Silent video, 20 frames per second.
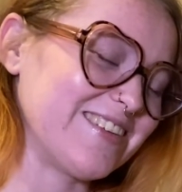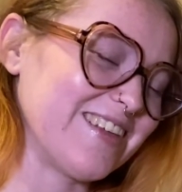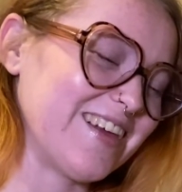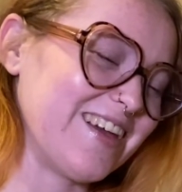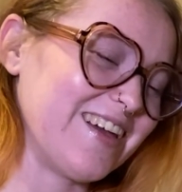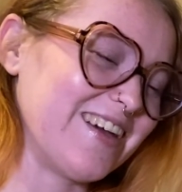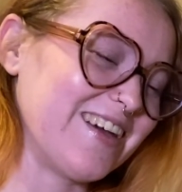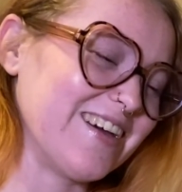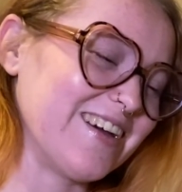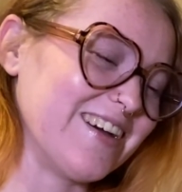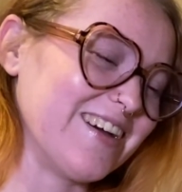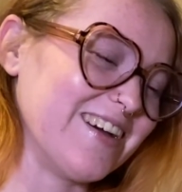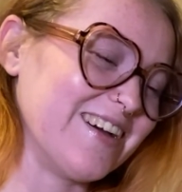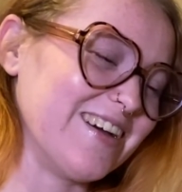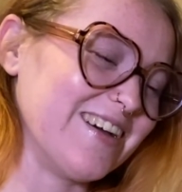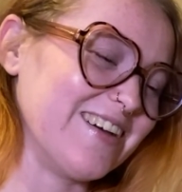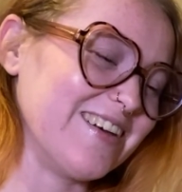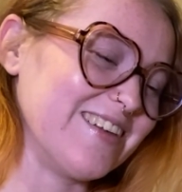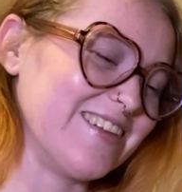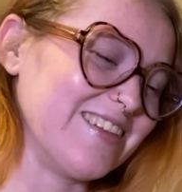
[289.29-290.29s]
like
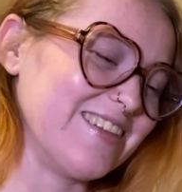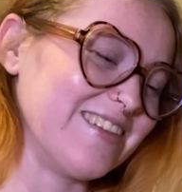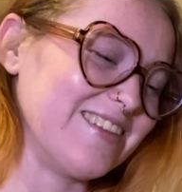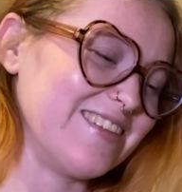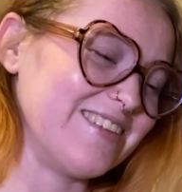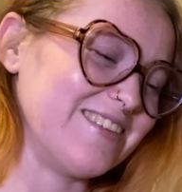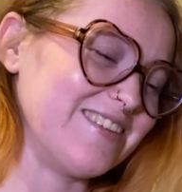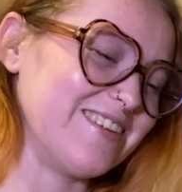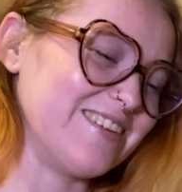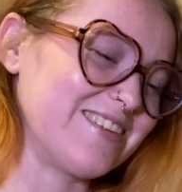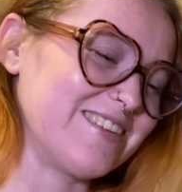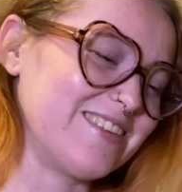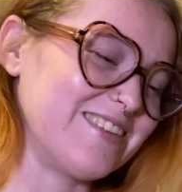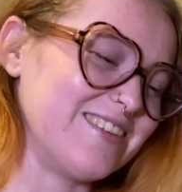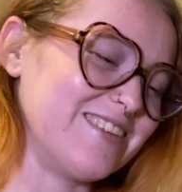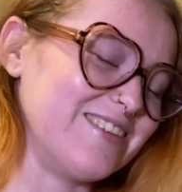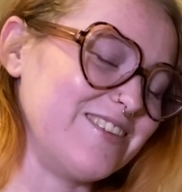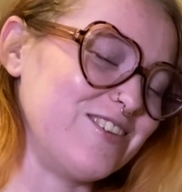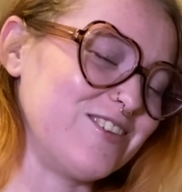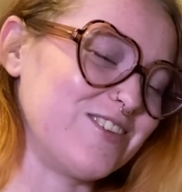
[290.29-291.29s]
just
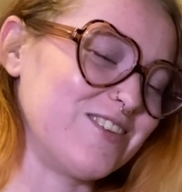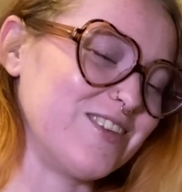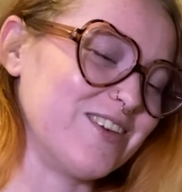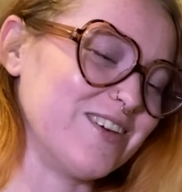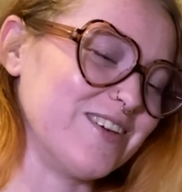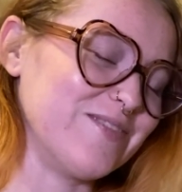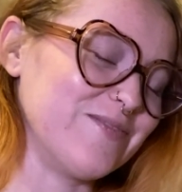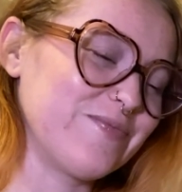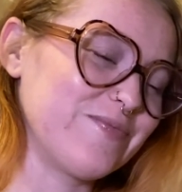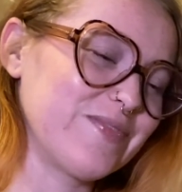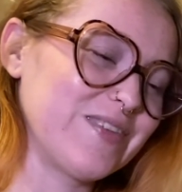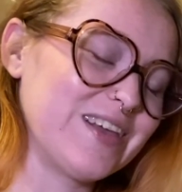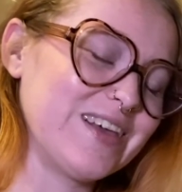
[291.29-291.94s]
the